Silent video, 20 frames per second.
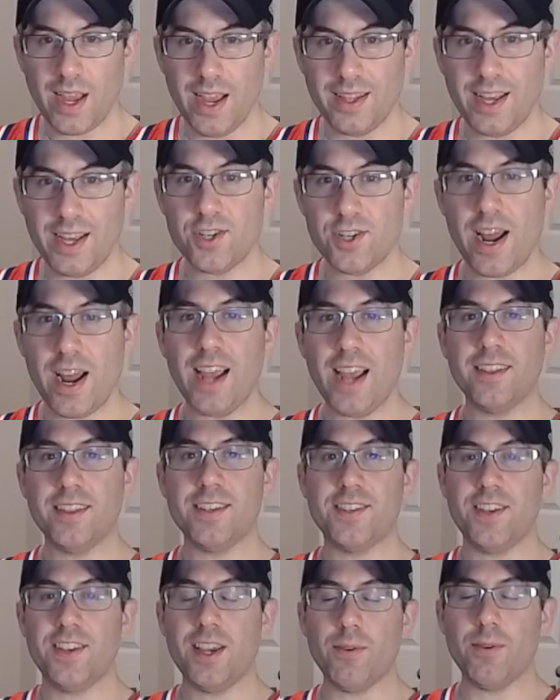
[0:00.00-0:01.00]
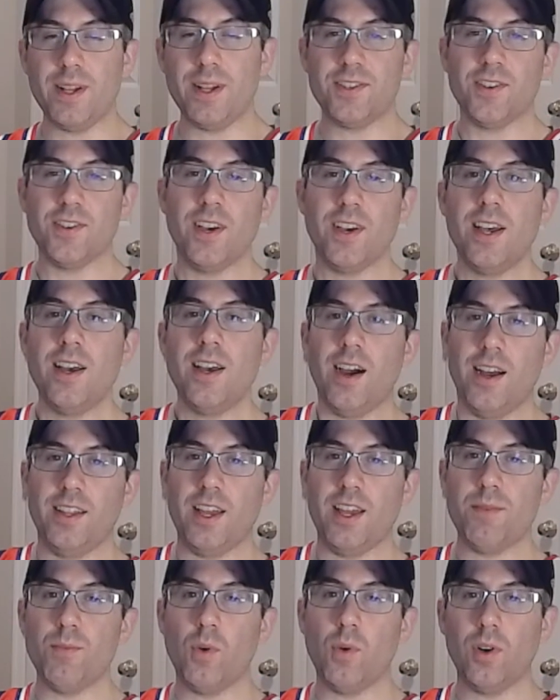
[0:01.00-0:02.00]
they track the sequence. Are
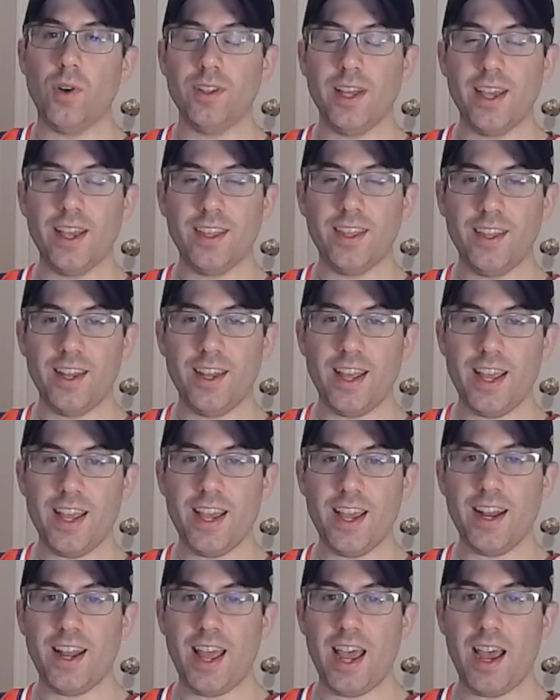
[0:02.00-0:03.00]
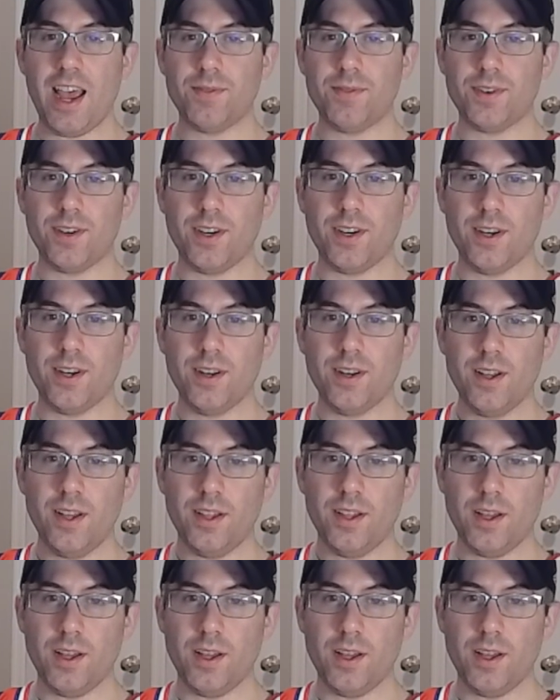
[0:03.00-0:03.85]
they more likely to hit after a